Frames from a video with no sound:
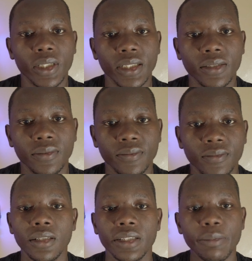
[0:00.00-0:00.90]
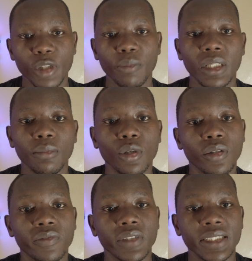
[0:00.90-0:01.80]
quickly. The problem
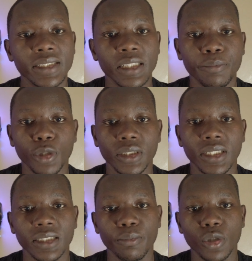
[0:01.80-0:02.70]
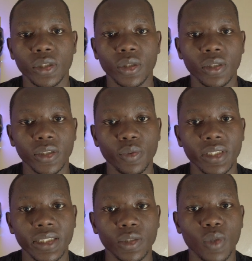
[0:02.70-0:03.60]
of easy imports has brought also
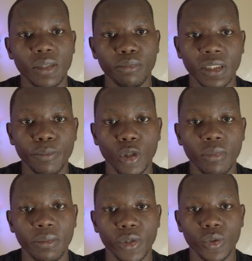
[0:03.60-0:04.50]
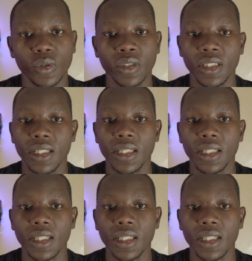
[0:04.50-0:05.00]
with it one big problem though,